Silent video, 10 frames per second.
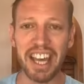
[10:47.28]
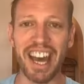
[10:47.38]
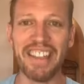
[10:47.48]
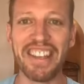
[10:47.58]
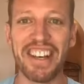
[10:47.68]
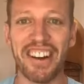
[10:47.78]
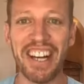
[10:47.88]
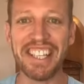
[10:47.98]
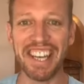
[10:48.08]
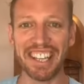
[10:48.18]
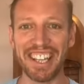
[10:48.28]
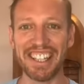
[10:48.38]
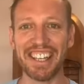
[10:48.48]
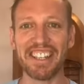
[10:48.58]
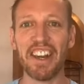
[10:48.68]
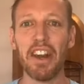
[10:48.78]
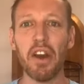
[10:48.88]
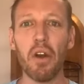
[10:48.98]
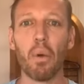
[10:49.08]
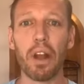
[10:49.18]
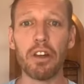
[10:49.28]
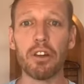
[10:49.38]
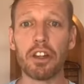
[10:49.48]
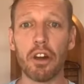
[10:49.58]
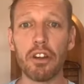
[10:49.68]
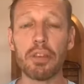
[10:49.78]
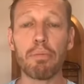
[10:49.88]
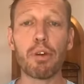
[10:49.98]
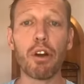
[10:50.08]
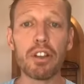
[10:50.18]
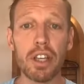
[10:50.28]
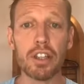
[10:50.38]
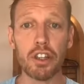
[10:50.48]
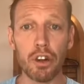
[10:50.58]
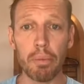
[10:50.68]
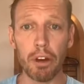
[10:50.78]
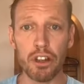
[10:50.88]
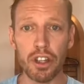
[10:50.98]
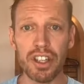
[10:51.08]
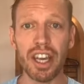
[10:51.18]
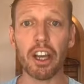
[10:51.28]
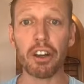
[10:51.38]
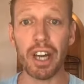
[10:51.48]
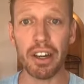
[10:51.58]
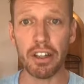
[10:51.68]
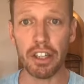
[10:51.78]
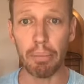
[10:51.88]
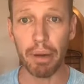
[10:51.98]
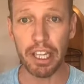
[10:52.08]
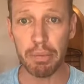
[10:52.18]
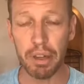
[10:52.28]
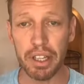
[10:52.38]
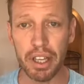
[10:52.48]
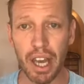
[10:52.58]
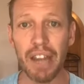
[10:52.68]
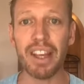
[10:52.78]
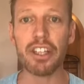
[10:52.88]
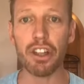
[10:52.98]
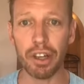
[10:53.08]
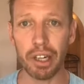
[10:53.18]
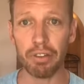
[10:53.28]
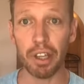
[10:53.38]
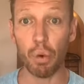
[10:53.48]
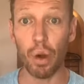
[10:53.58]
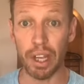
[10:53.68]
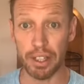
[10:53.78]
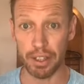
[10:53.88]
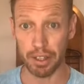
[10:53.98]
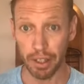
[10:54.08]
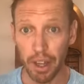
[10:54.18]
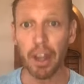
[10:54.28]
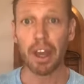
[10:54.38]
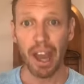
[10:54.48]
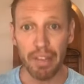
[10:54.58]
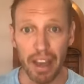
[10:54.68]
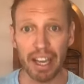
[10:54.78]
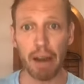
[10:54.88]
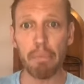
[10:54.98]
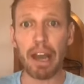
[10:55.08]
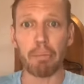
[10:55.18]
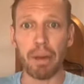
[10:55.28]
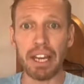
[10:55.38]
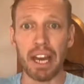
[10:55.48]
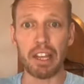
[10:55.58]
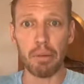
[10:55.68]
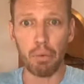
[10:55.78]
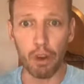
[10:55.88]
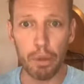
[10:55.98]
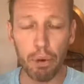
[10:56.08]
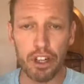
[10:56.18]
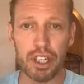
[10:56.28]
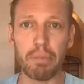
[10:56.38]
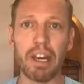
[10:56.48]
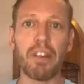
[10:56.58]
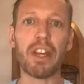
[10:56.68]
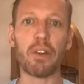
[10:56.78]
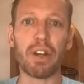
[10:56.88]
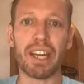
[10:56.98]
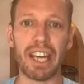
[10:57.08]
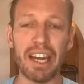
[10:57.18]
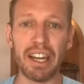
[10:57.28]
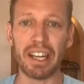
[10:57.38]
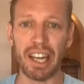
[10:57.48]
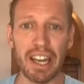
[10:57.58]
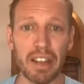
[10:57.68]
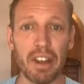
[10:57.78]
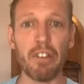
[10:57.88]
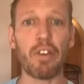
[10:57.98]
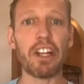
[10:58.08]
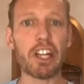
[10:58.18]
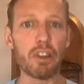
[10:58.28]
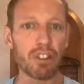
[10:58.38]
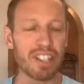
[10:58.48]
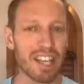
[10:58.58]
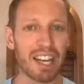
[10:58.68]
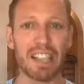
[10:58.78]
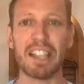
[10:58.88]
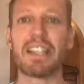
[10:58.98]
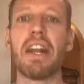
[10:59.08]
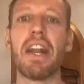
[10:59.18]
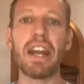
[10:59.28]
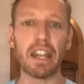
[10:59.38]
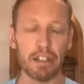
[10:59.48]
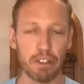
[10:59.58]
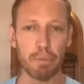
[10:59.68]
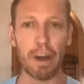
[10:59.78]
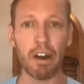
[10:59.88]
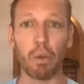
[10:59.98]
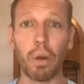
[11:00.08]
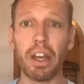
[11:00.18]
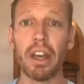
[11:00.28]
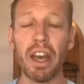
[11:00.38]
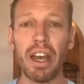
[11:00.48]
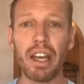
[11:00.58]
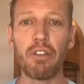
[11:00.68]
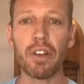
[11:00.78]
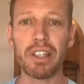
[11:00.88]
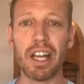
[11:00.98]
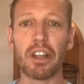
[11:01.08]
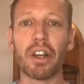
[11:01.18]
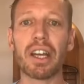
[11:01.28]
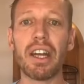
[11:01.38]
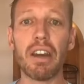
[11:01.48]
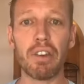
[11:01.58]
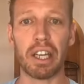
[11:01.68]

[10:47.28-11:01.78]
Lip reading: And there's a great saying that says, when you don't process your emotions, they go down into the basement and they start lifting weights. And they come back bigger, and the more you push them down, they do it again and again. And then eventually you're stuck in this negative spiral where it feels like you can never